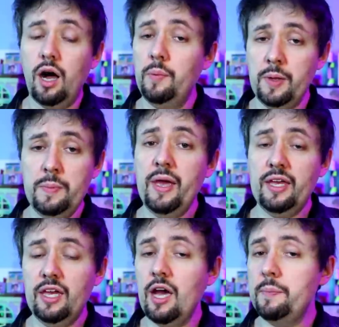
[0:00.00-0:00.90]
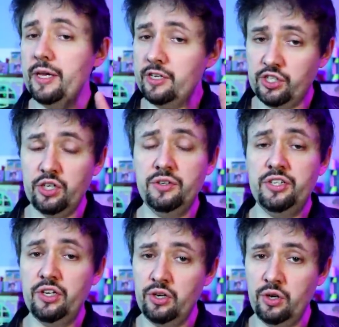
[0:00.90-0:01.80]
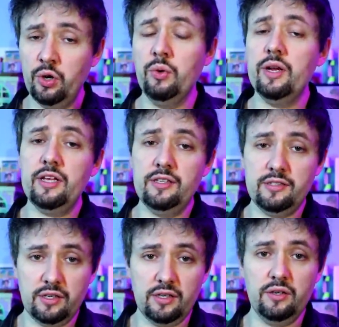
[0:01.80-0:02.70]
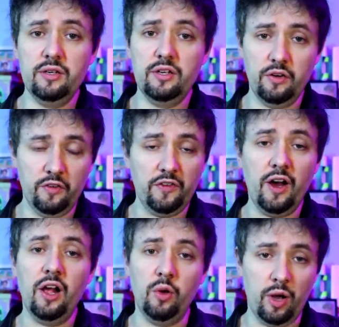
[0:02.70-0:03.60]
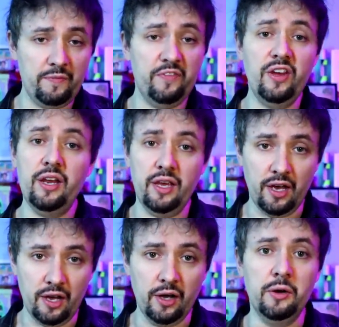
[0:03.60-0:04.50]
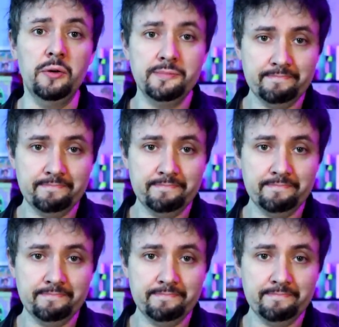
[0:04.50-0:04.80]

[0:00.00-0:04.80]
I'll be picking up issue 2 really soon to do a follow-up video.